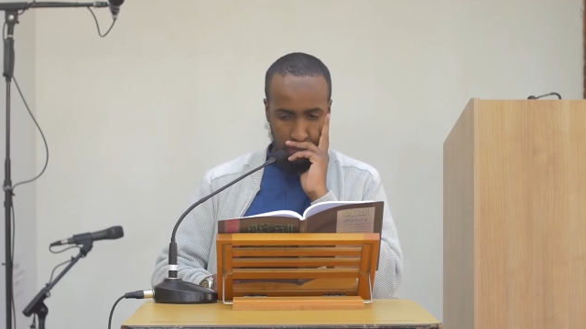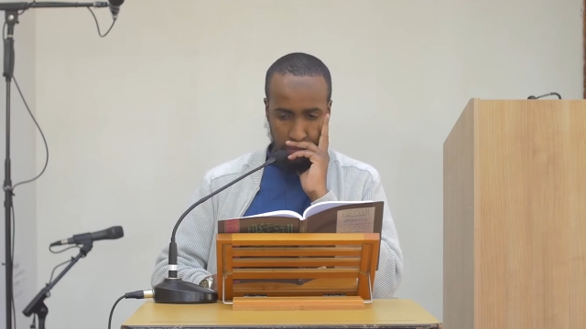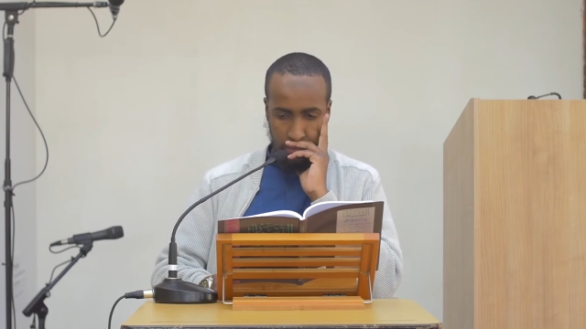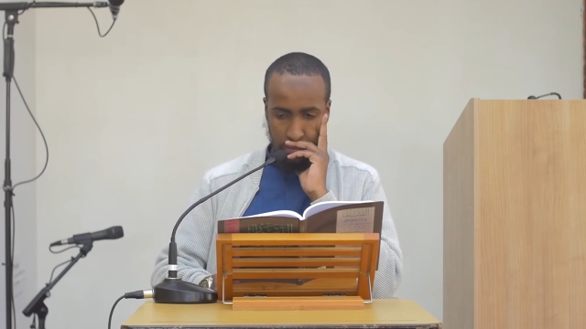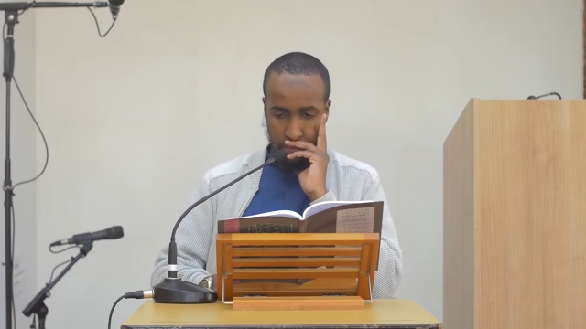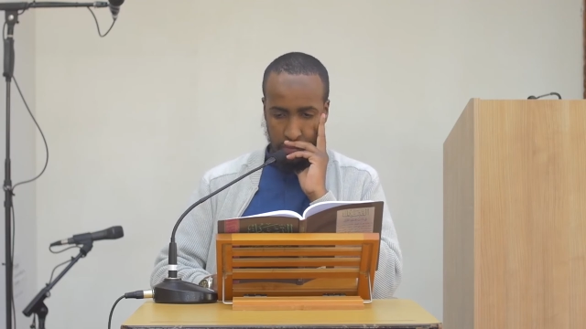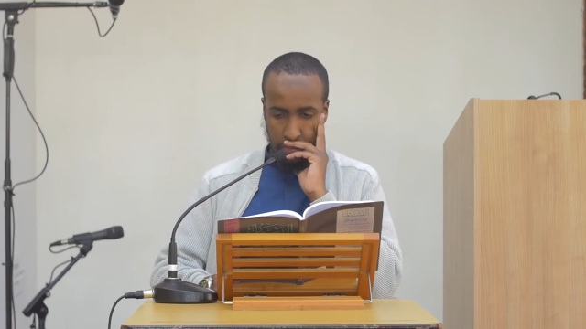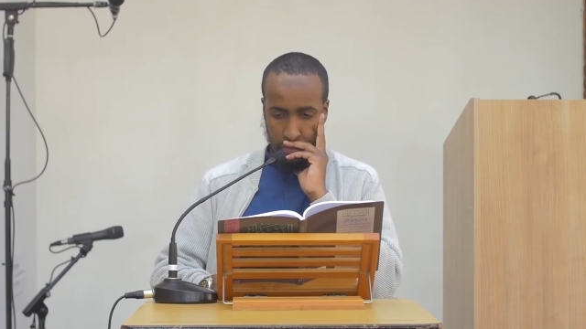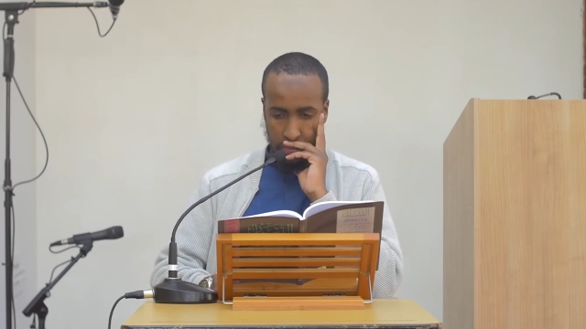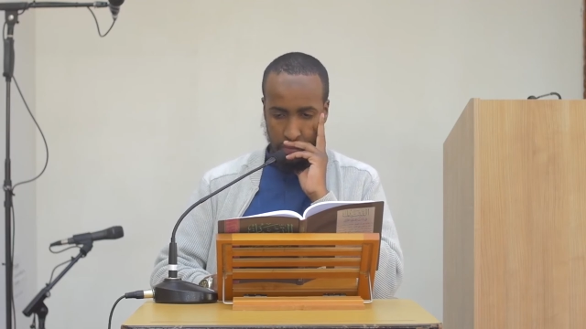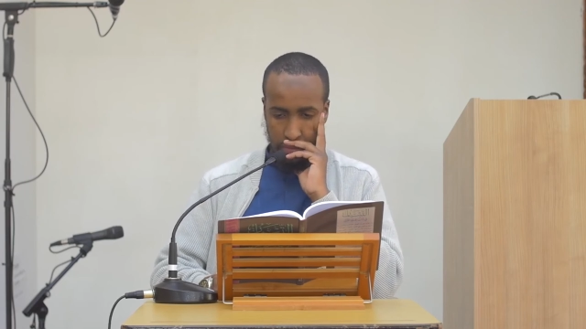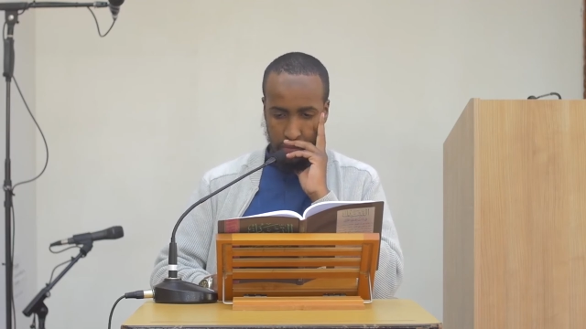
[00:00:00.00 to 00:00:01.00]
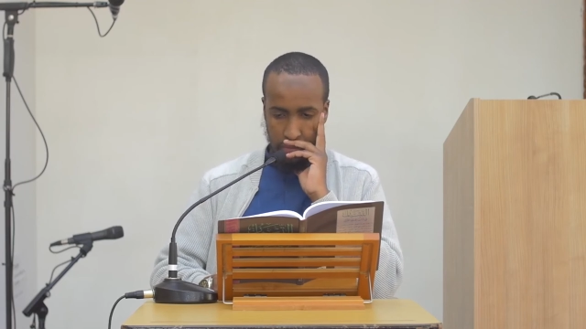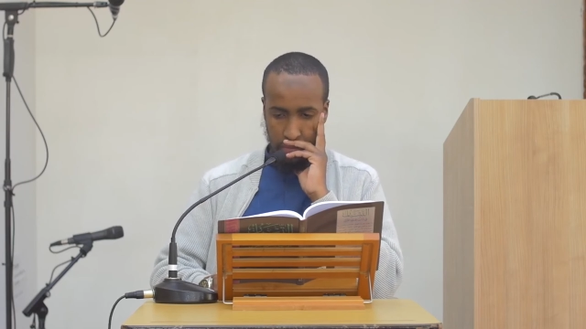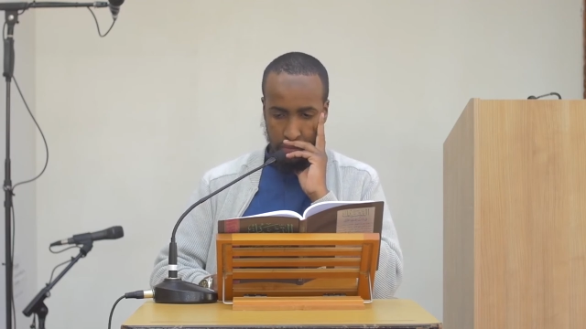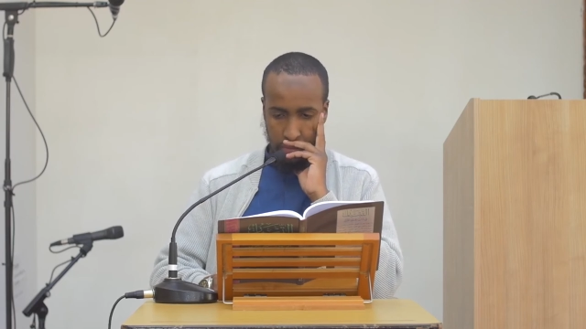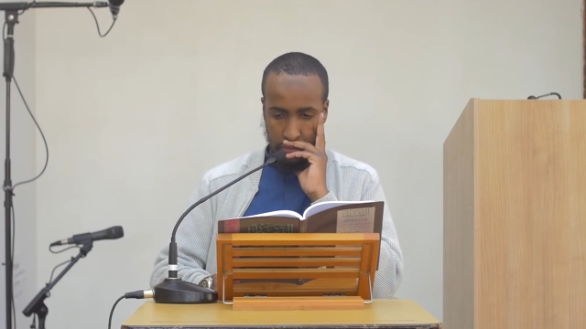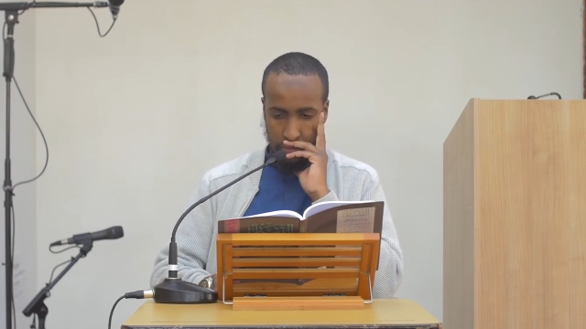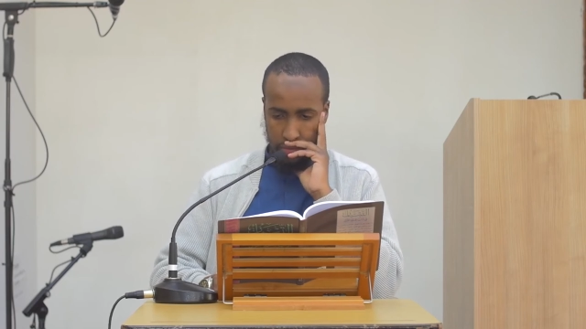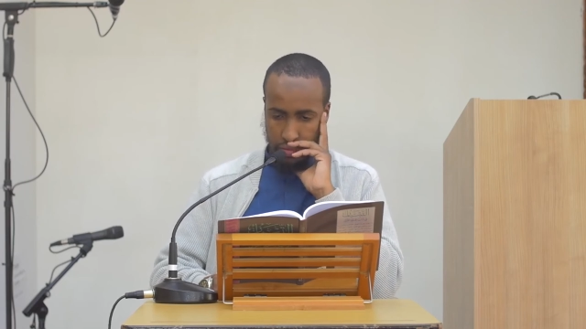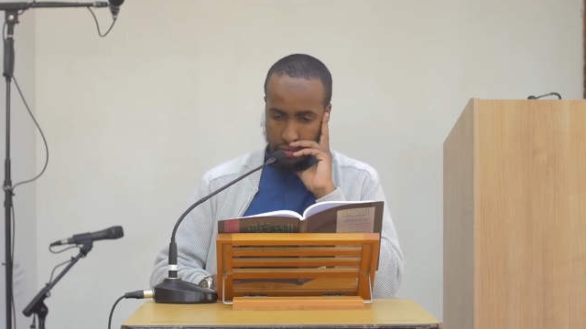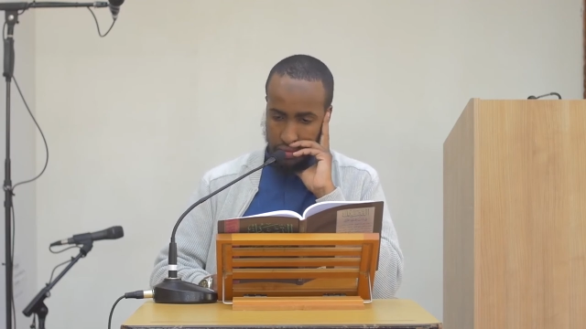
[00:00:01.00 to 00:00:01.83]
Nobody speaks.